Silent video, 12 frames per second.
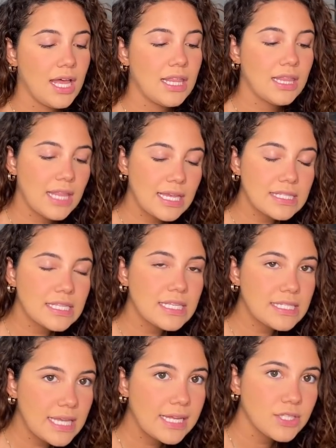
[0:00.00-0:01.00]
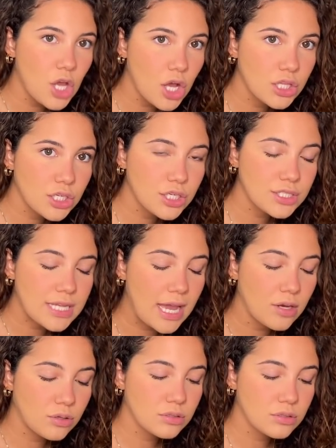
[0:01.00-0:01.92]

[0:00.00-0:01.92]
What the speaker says: Less than $10 at